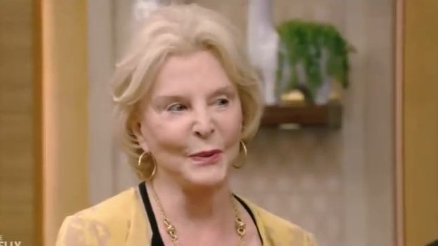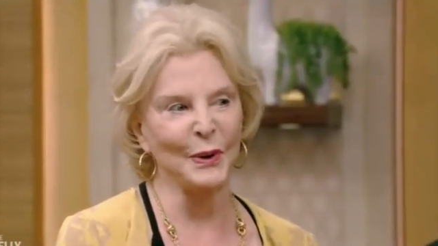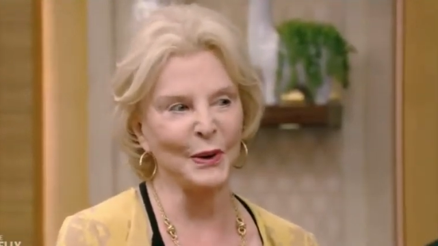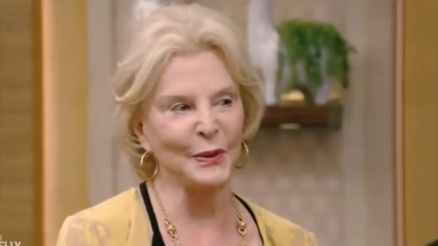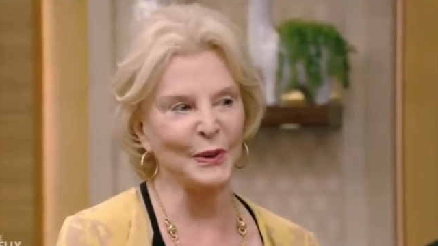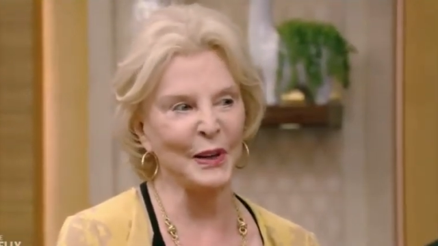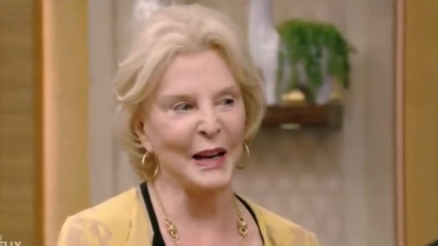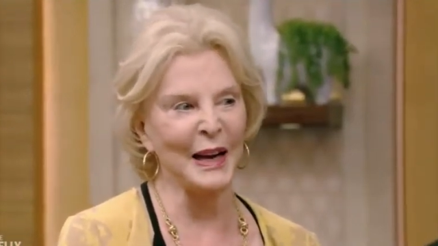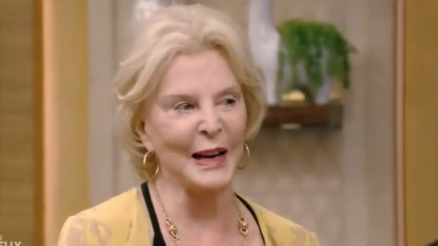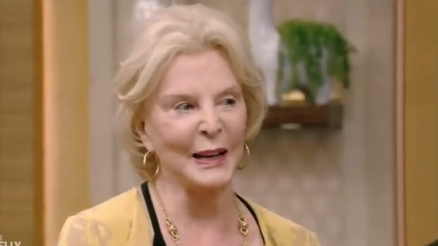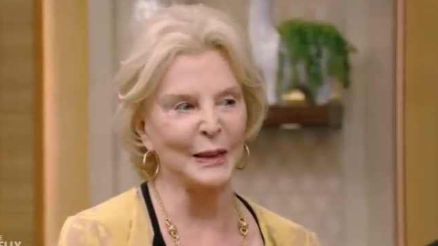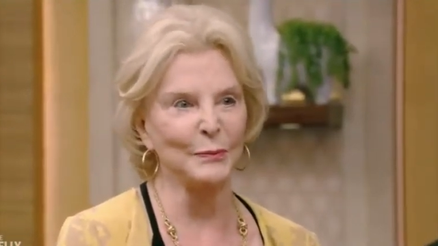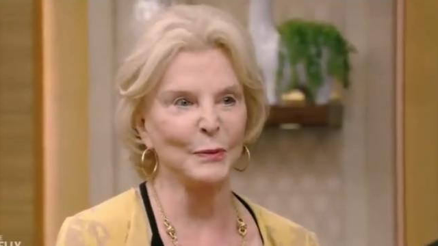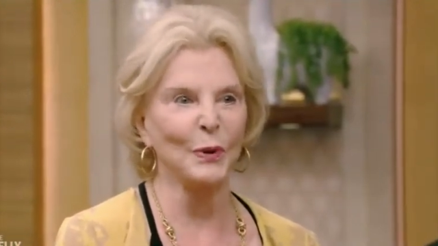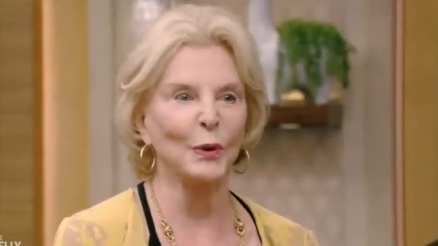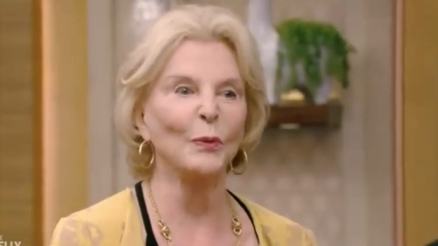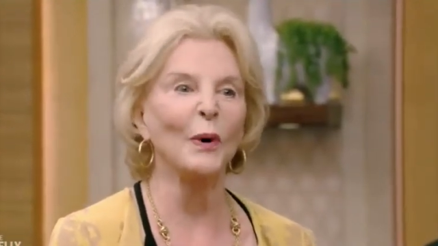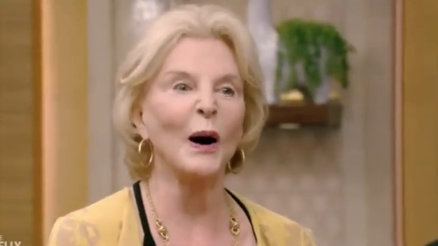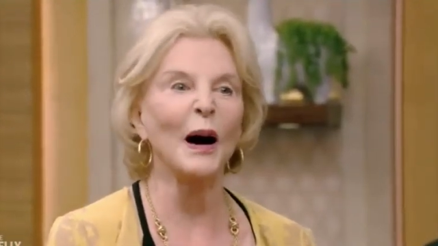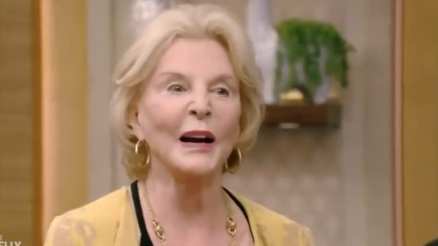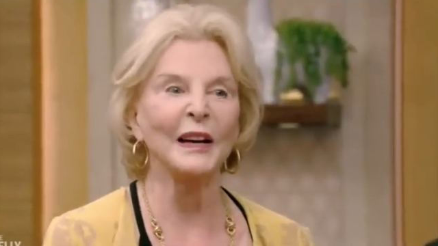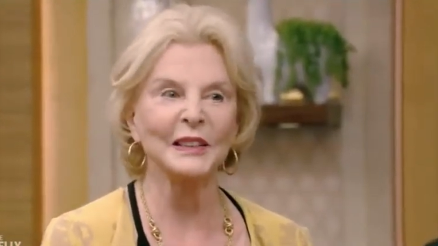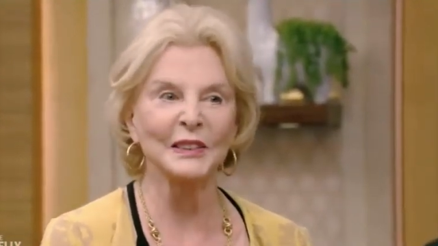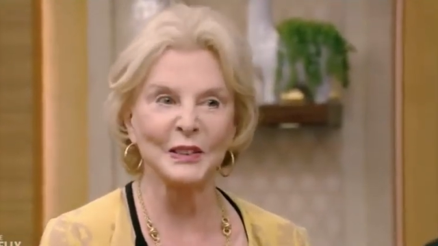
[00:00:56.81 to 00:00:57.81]
what the animal,
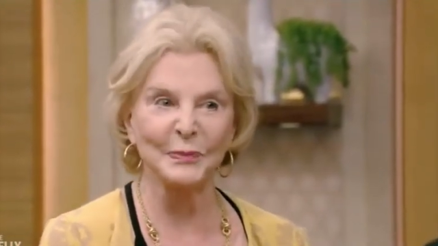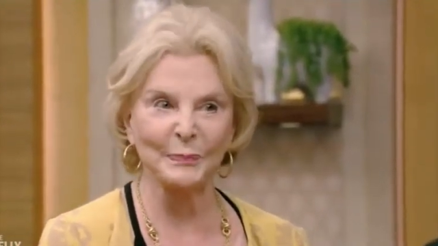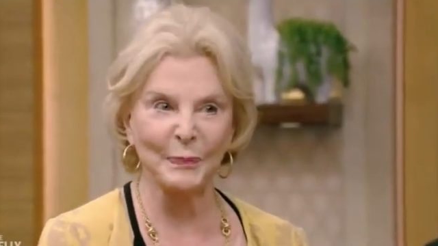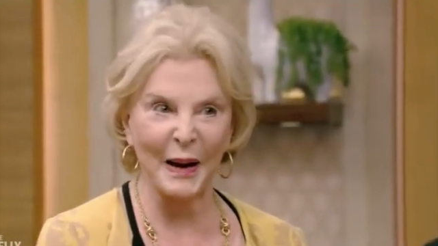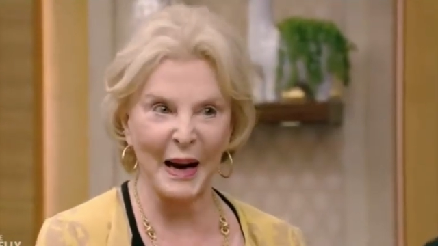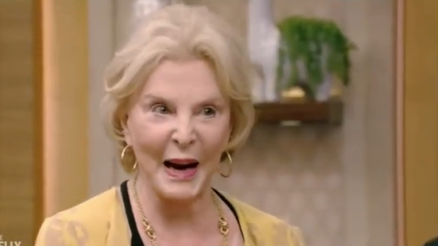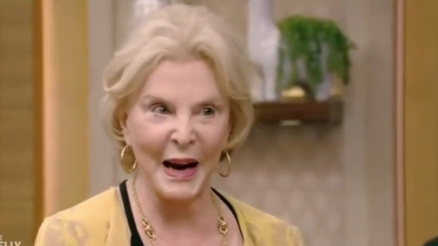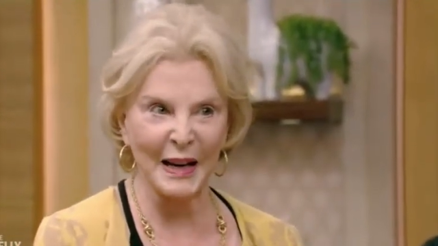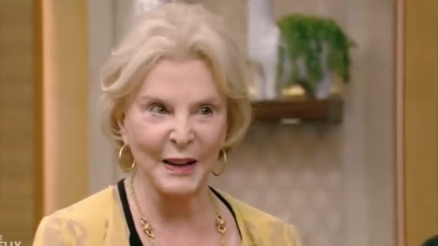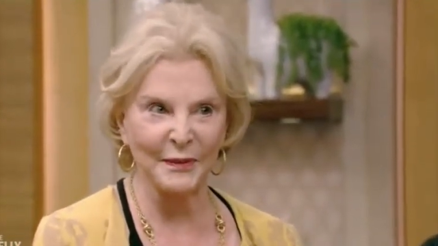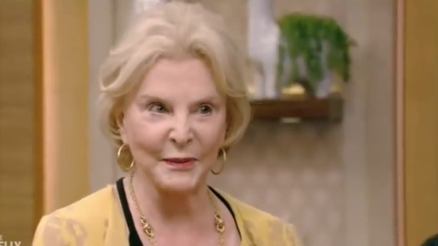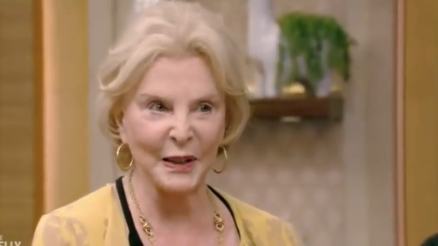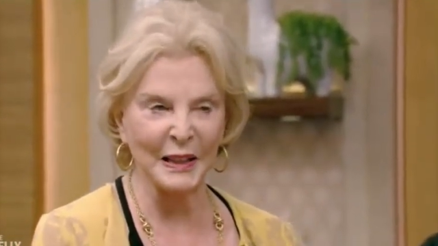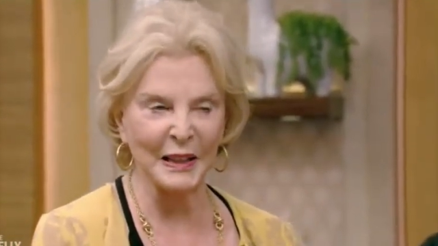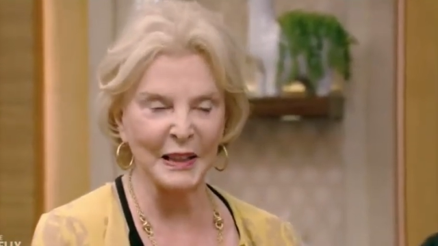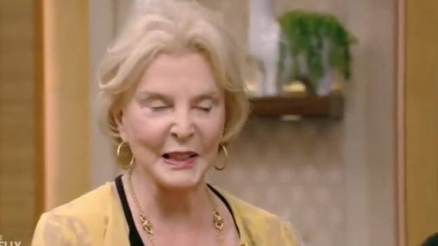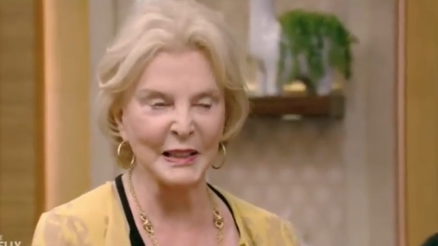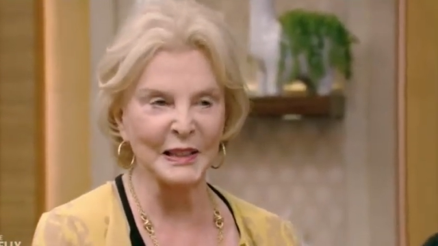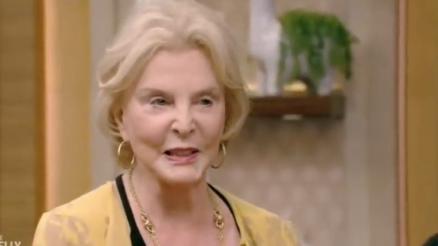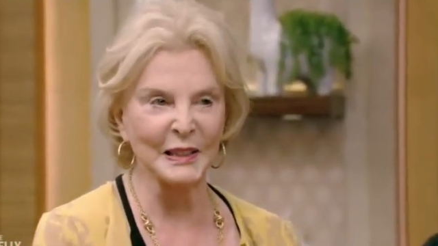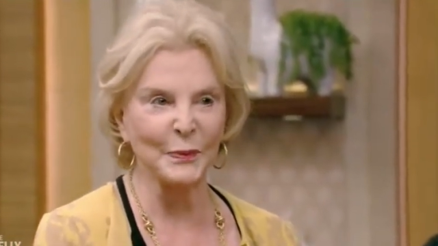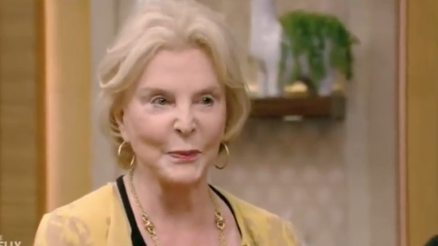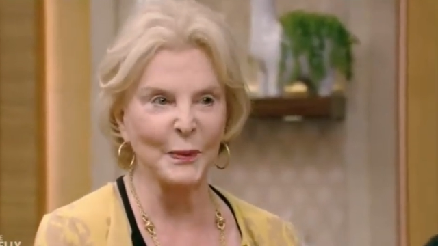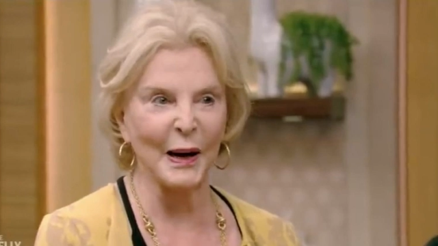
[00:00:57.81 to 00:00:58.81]
why it's behaving
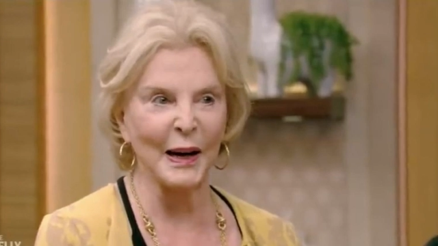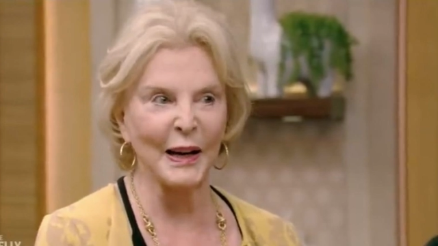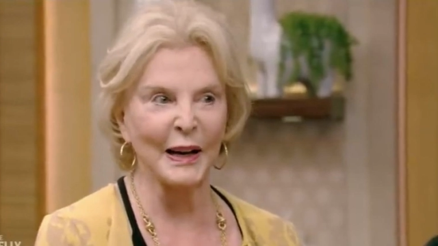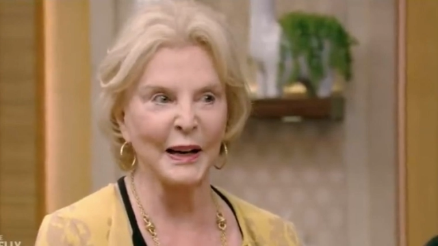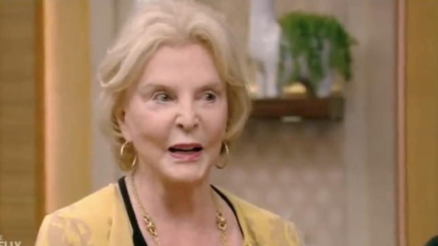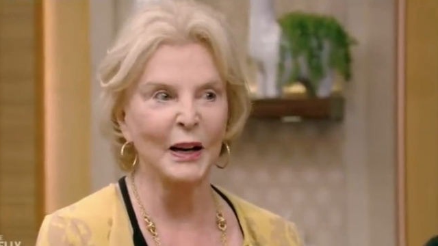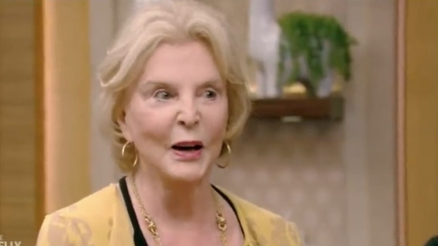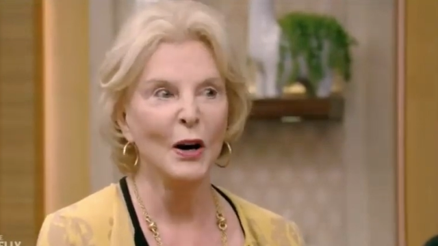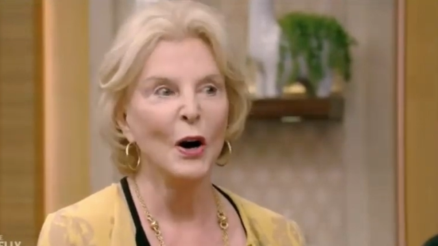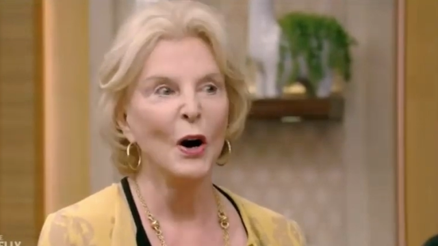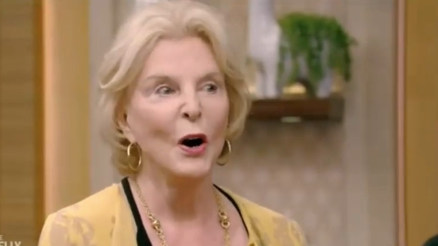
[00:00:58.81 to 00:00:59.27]
this way,